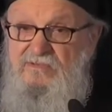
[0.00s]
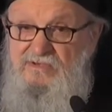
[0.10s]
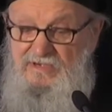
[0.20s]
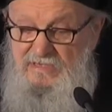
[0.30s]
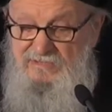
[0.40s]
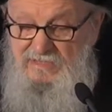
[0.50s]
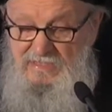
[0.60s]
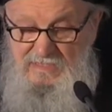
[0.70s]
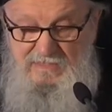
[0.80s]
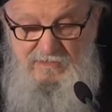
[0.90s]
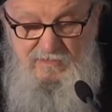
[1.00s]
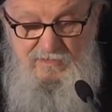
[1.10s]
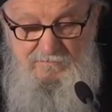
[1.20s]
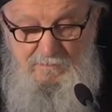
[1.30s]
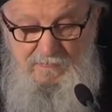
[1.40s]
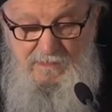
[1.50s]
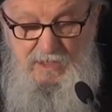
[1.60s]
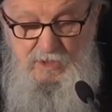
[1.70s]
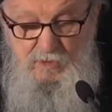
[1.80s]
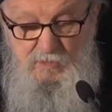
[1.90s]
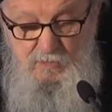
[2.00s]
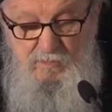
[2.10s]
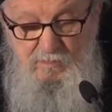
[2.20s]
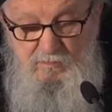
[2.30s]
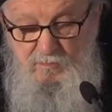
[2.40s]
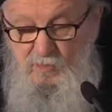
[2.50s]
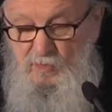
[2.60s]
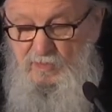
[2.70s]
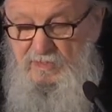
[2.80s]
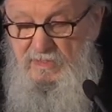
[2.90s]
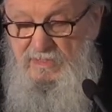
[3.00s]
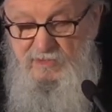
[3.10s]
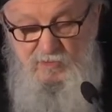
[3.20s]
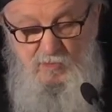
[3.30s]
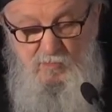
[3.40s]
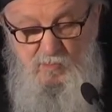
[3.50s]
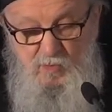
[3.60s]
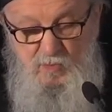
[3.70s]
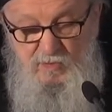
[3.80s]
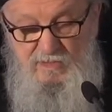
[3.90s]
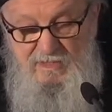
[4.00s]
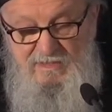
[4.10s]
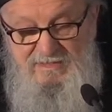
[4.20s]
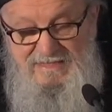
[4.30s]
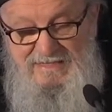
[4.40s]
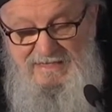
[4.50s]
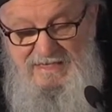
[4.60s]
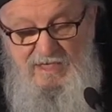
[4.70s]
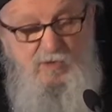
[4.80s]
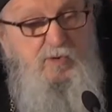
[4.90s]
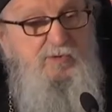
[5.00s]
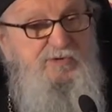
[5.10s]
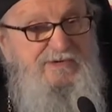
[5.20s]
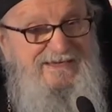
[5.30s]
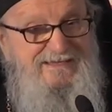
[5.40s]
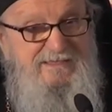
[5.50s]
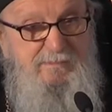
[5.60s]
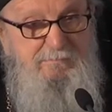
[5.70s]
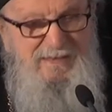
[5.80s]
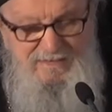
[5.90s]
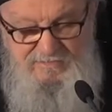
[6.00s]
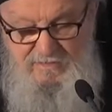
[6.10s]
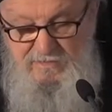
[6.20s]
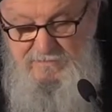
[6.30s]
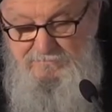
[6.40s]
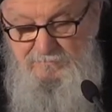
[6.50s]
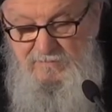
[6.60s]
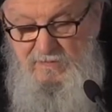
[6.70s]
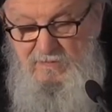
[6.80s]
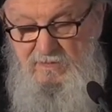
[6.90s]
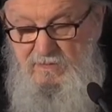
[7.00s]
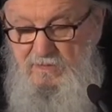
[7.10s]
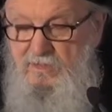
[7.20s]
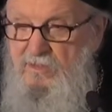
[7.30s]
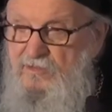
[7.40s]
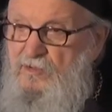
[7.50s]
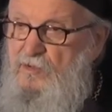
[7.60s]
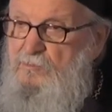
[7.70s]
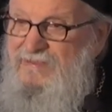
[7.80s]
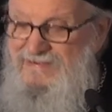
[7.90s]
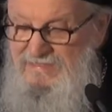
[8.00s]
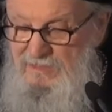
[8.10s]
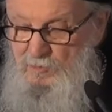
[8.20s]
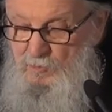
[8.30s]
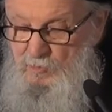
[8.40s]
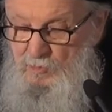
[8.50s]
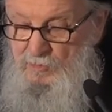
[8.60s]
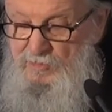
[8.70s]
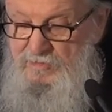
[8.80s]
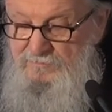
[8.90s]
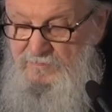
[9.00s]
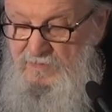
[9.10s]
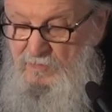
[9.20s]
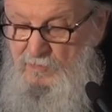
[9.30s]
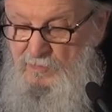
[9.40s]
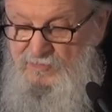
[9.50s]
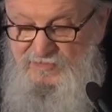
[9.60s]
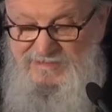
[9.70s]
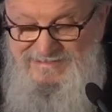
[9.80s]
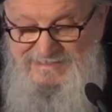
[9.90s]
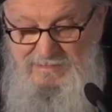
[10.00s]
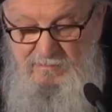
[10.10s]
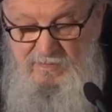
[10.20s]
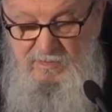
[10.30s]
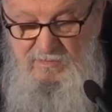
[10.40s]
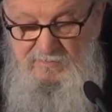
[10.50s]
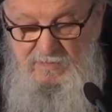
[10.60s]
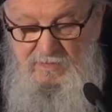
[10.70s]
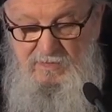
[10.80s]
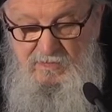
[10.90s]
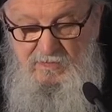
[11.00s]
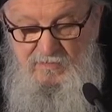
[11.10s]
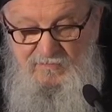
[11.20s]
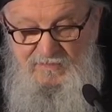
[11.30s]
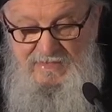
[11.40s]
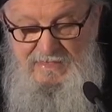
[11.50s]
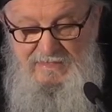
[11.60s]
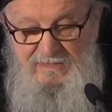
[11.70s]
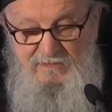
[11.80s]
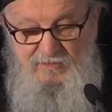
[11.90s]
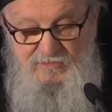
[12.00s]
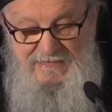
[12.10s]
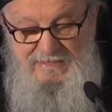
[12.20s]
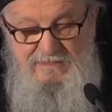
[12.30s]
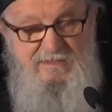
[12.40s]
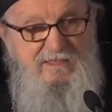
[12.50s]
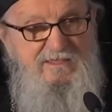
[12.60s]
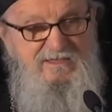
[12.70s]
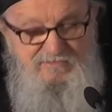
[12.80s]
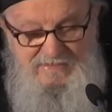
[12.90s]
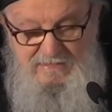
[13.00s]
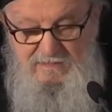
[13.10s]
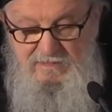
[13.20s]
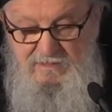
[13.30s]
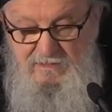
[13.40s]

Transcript: Reagan's eyes knew more and saw more than a concrete barrier. The Berlin Wall was the symbol of a great divide